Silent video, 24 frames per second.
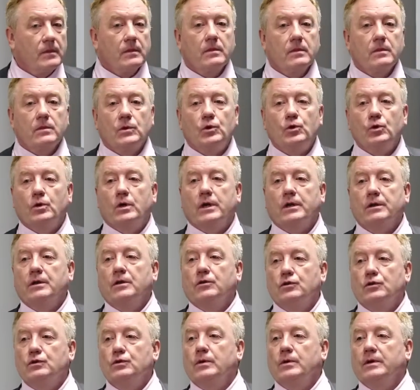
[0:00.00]
you can
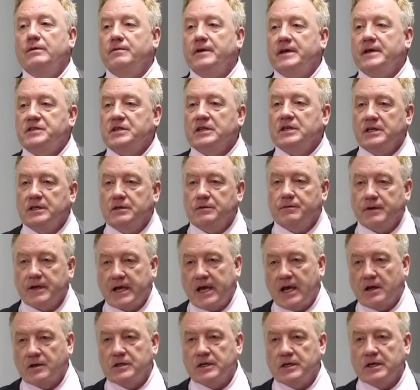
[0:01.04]
do investigative
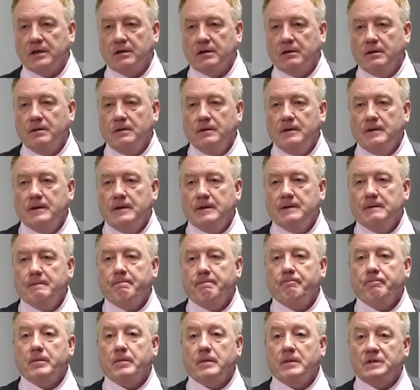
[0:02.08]
accounting,
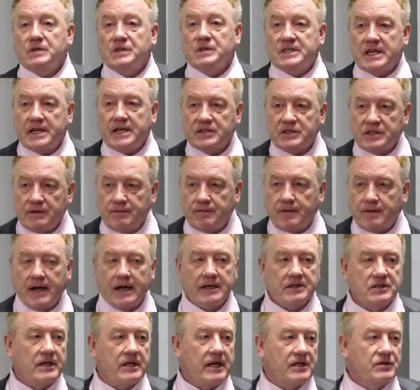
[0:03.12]
testify as
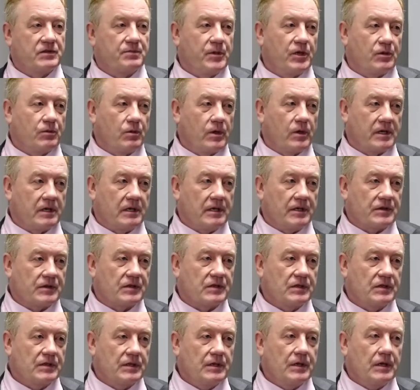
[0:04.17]
an expert witness.
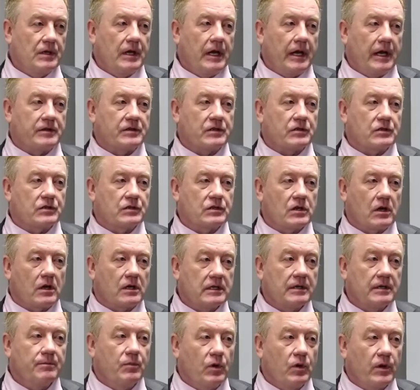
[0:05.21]
It's a starting
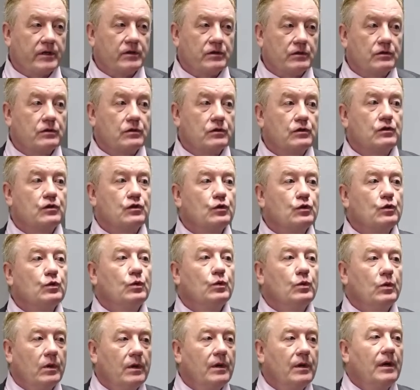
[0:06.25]
point to
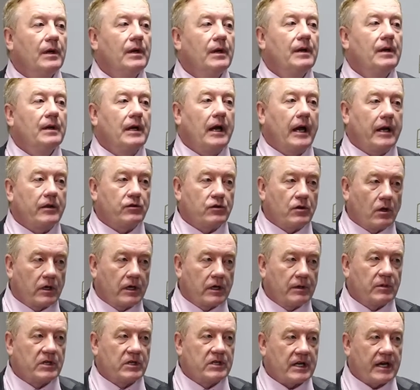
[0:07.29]

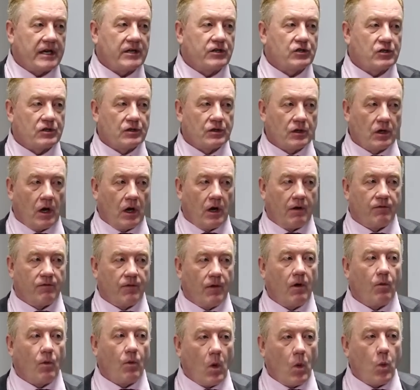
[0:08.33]
documentation of
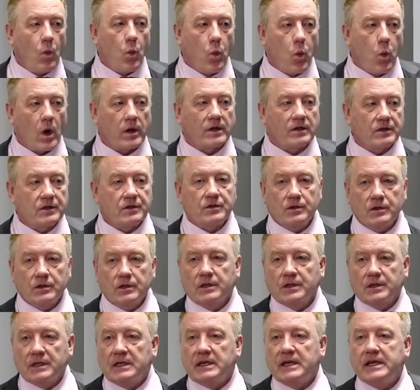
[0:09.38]
what
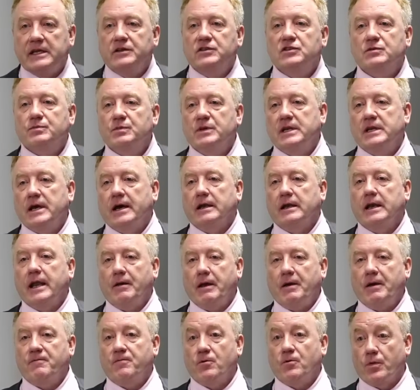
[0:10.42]
needs to be done
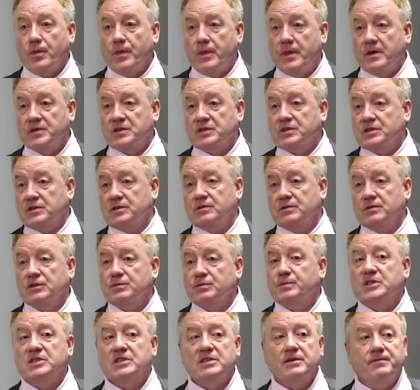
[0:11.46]
for this
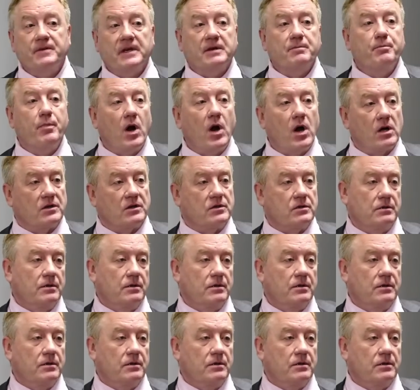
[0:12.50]
specific part